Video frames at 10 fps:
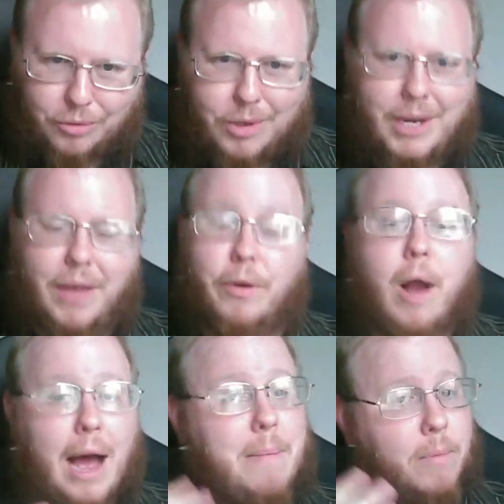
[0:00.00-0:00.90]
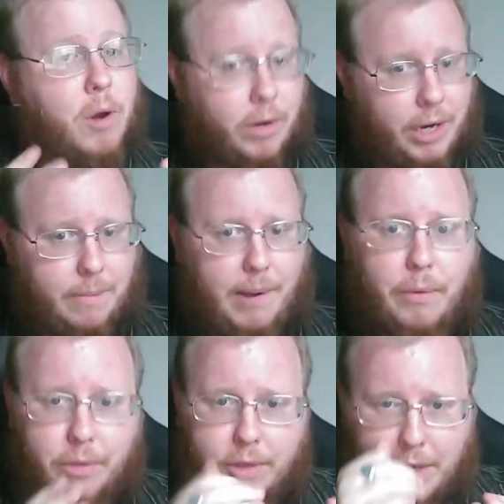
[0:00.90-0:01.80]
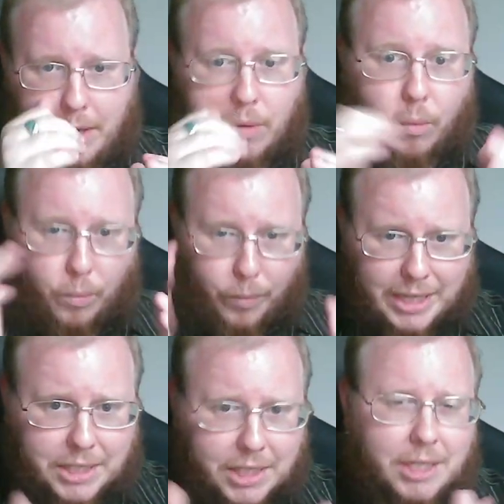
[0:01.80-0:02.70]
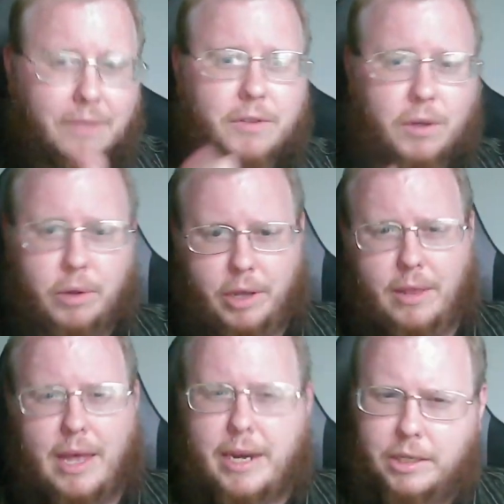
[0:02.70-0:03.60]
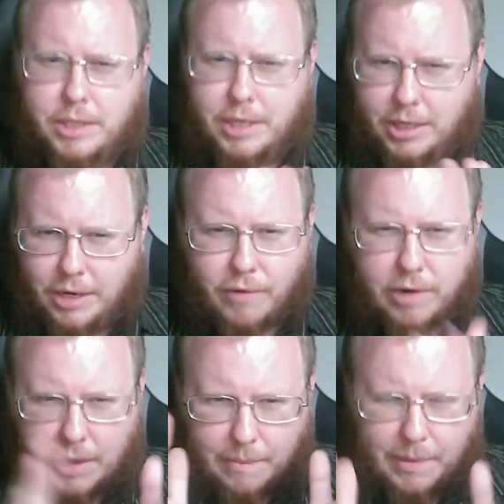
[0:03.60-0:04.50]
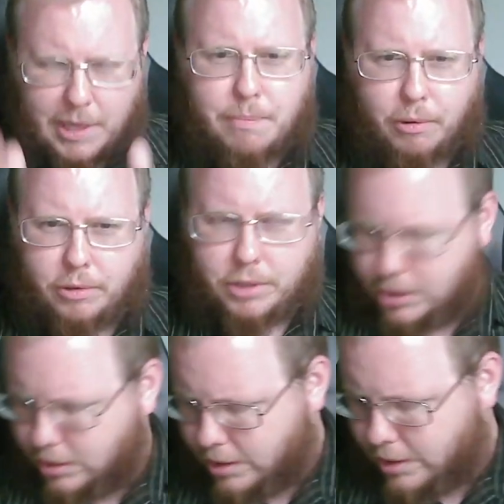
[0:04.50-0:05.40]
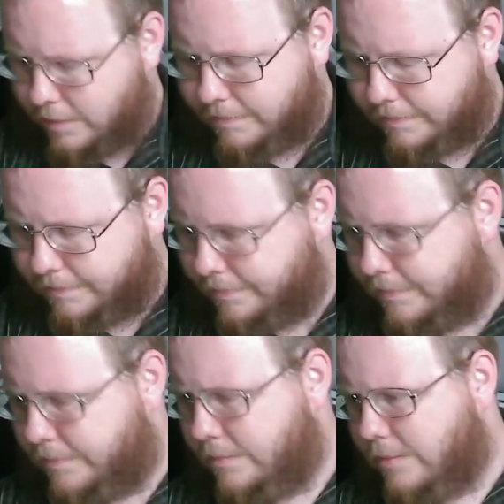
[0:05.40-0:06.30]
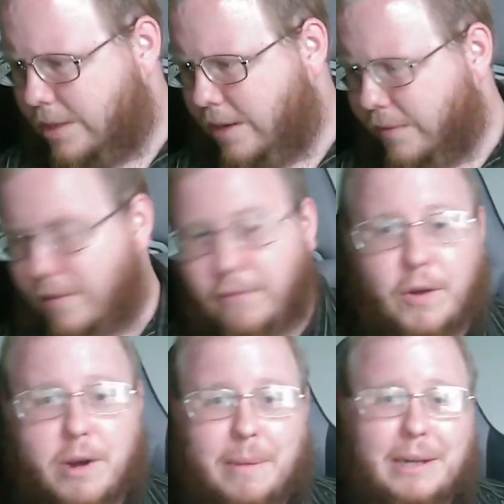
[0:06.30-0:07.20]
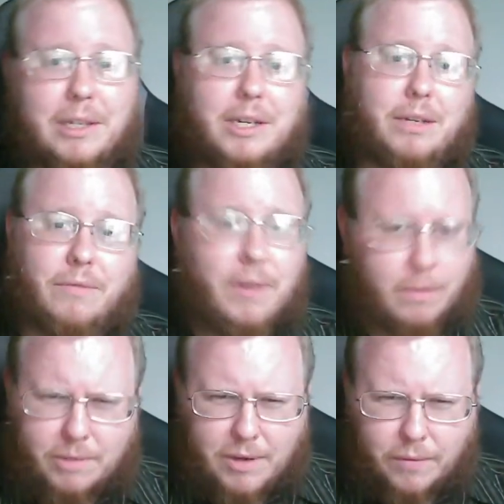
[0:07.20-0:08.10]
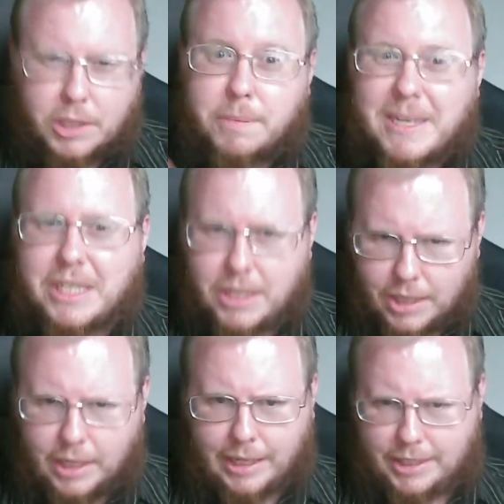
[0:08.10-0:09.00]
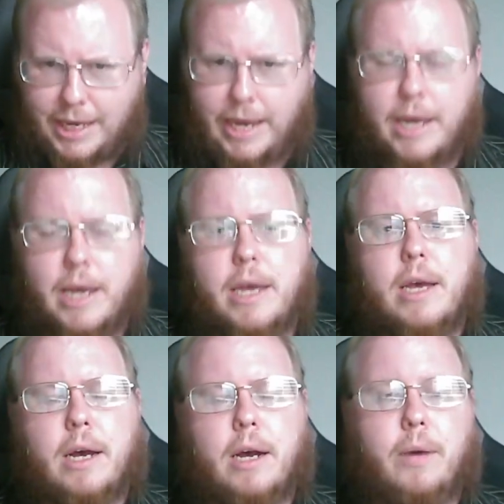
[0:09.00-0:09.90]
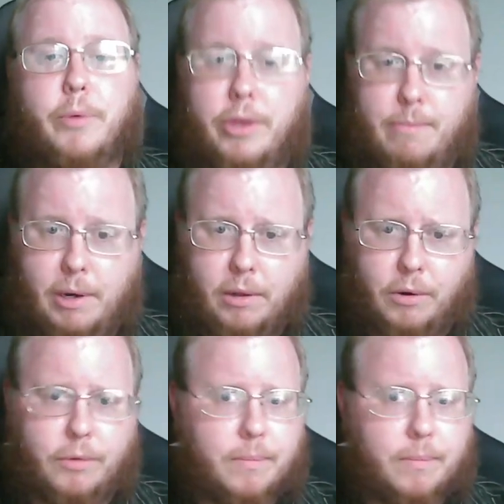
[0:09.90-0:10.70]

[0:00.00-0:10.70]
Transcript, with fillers: together. I'm talking about the races of Tolkien, that is, the different peoples, the different fundamentally different species, let's say, uh, within Middle Earth.